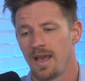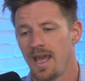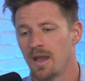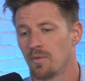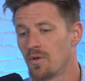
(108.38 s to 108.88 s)

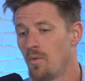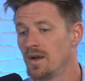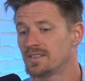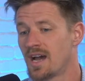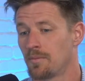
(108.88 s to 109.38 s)
And with the
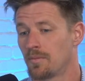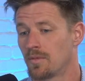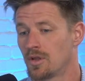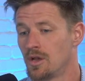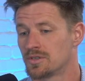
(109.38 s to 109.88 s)
one-time
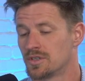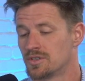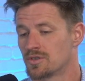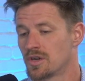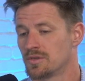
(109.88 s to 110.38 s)
closed
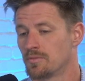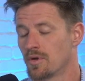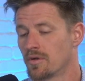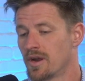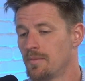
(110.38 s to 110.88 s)
construction
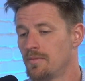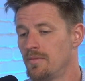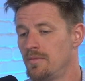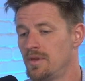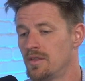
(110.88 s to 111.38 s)

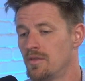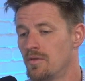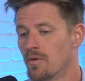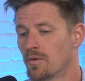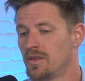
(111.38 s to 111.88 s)
program,
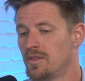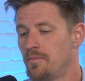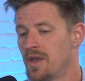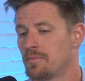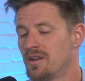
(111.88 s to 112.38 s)
the
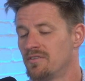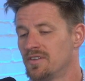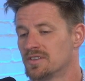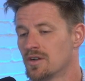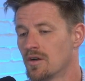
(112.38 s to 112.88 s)
big
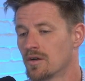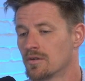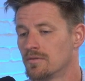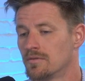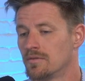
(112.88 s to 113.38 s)
benefits
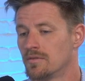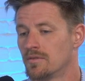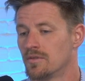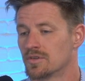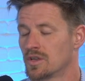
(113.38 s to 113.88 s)
are
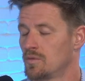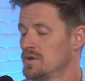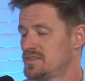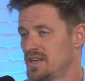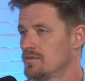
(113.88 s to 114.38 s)
there's only
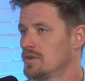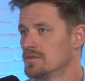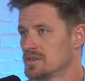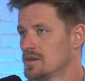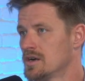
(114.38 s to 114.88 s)
one set of
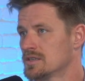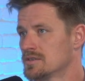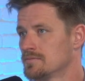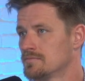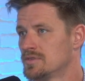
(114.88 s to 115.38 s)
closing costs.